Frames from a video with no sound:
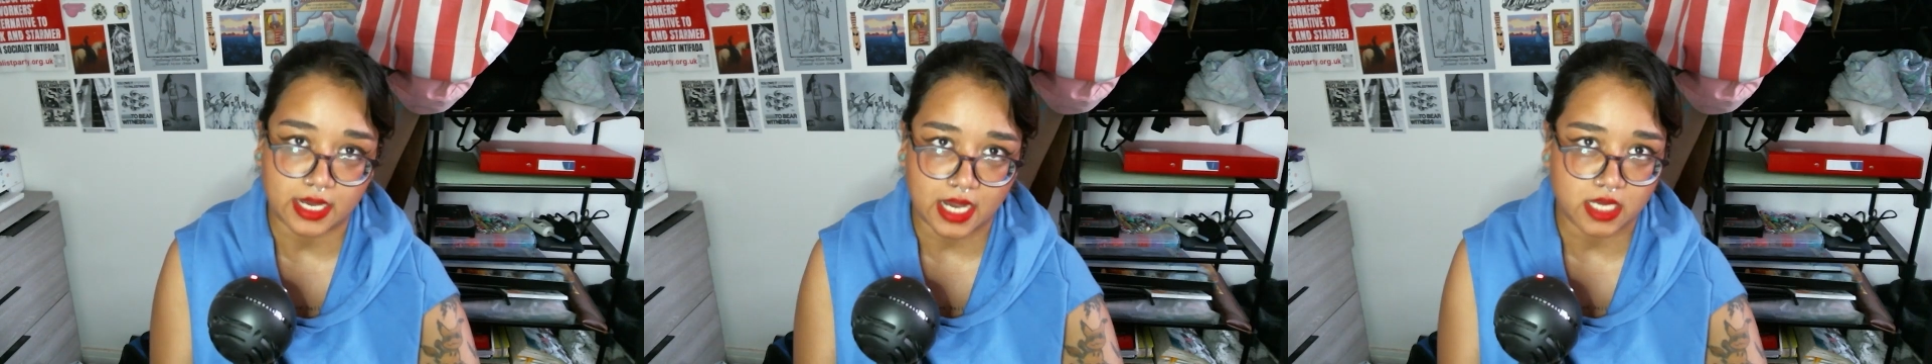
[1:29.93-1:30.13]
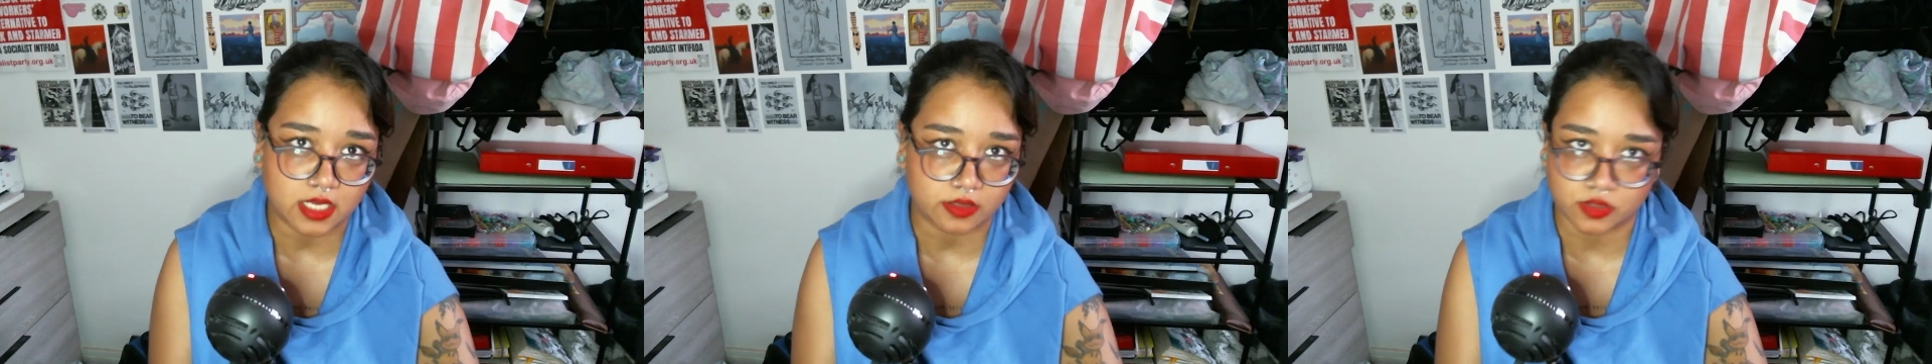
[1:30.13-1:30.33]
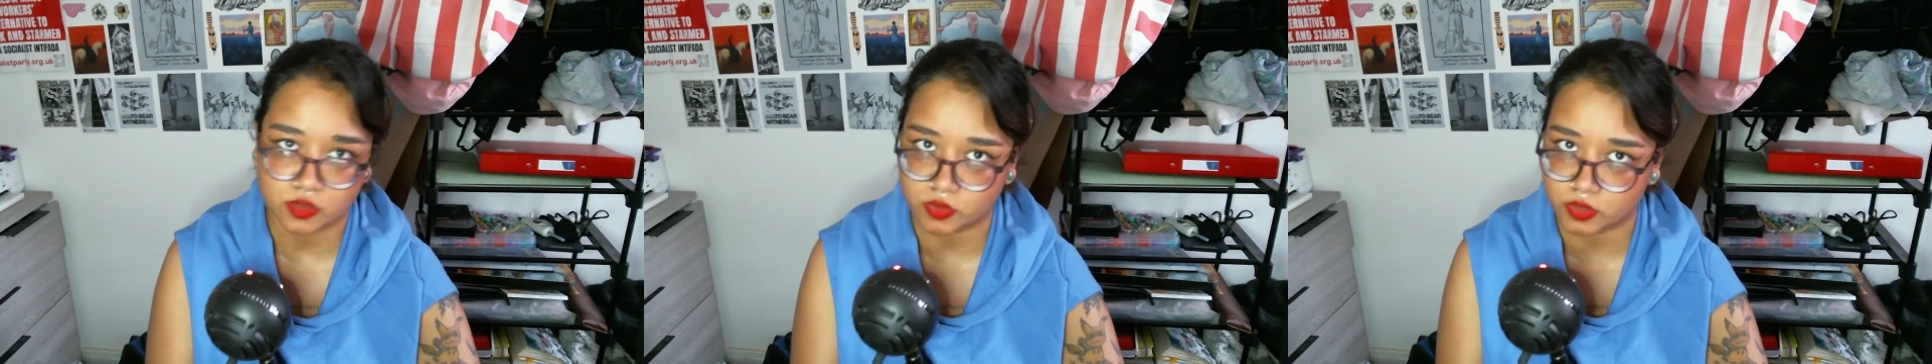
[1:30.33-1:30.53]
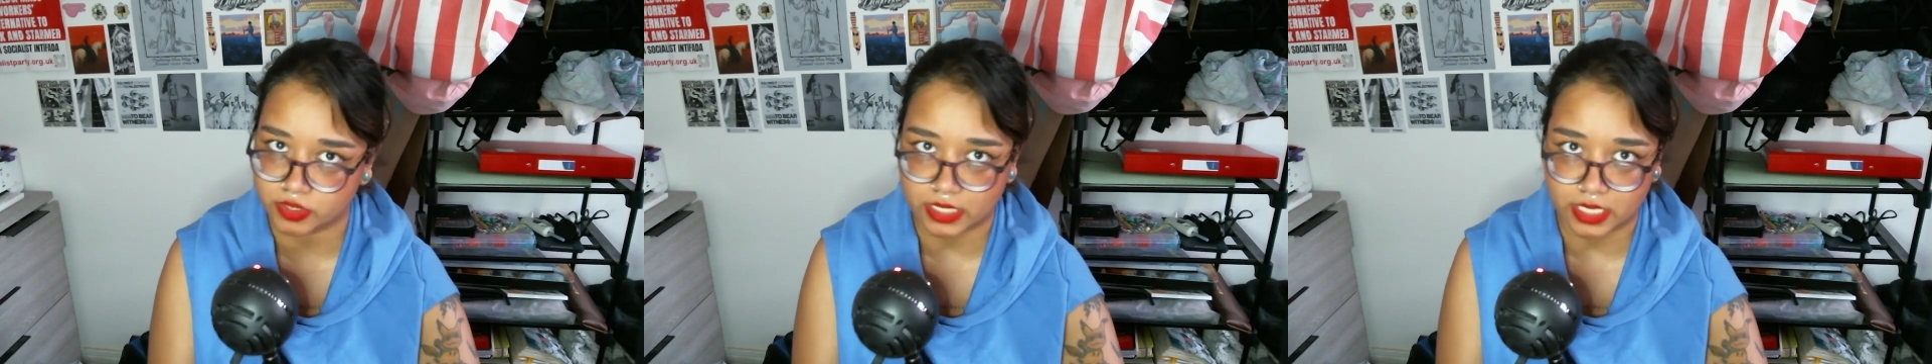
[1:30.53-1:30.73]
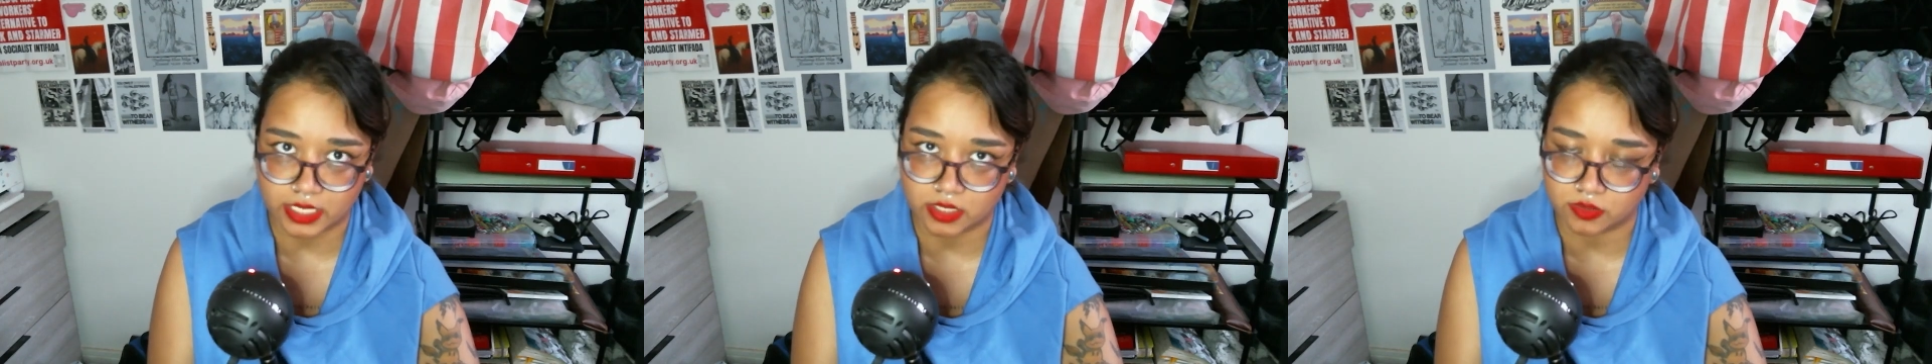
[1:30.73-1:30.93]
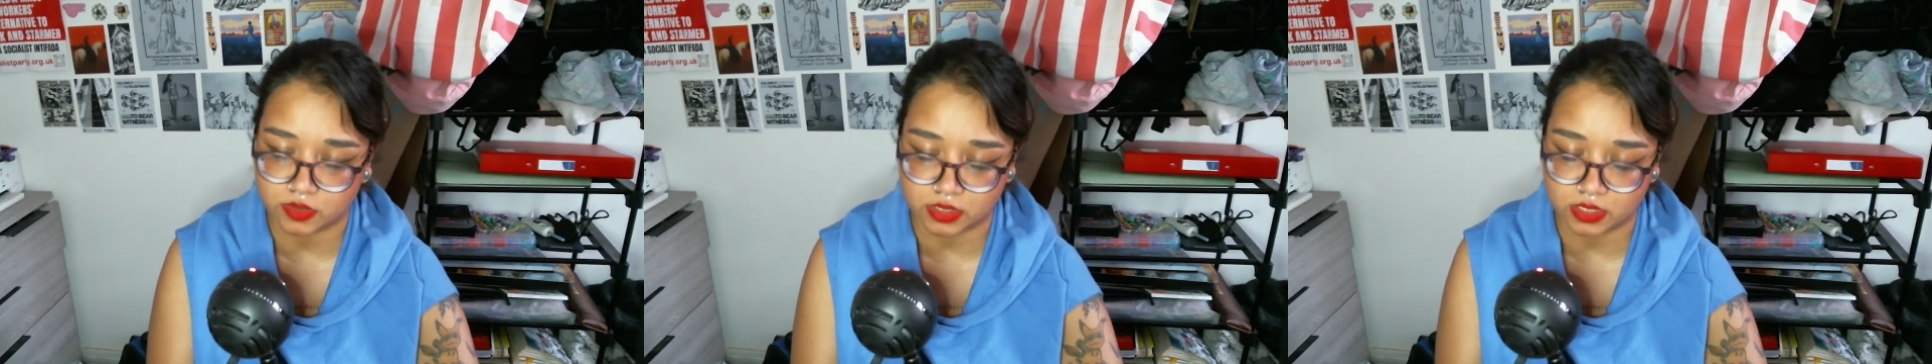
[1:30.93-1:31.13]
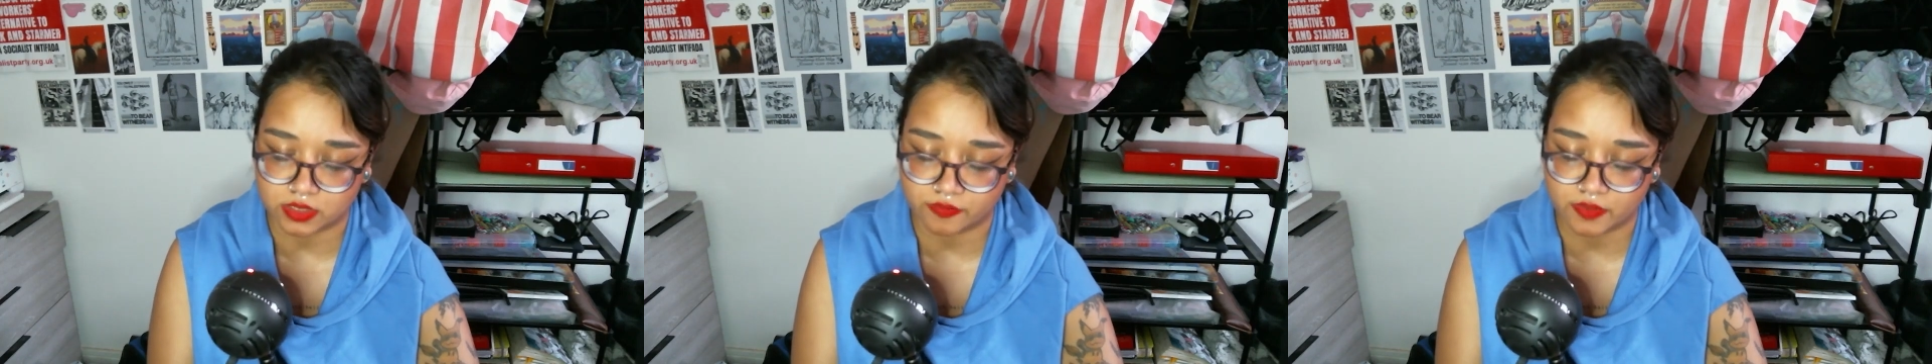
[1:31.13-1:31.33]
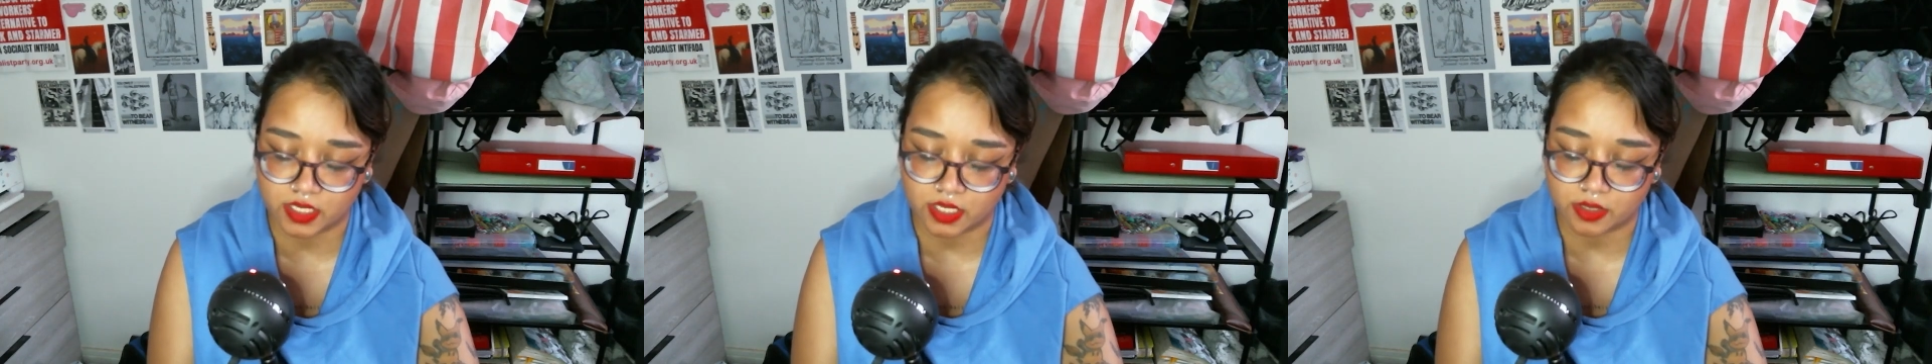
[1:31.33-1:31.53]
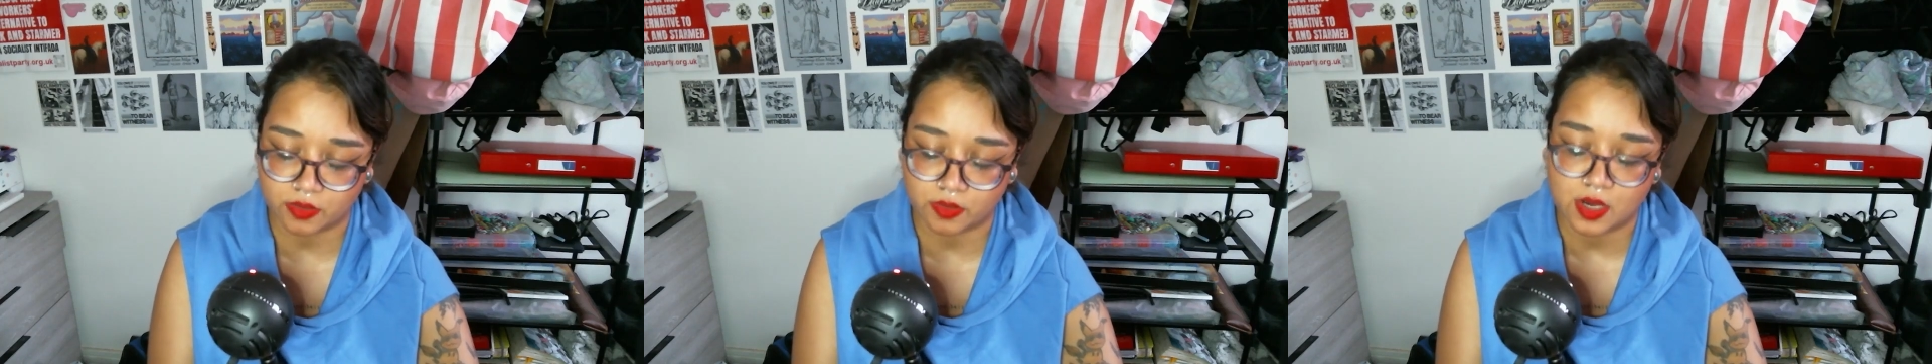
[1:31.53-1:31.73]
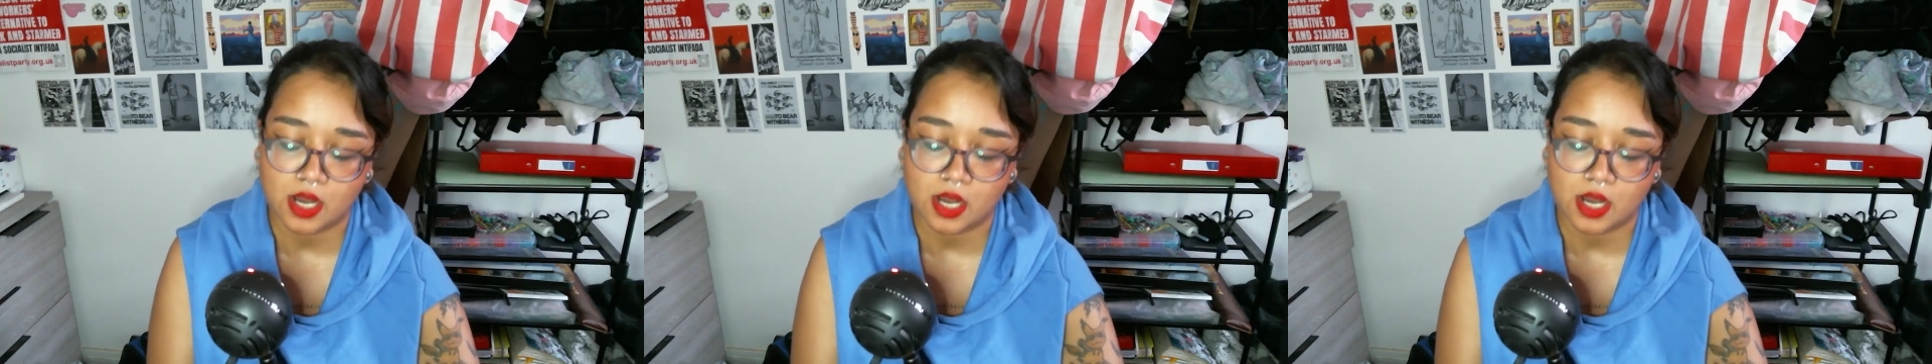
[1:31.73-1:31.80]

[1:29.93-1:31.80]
any other sources that I use in this video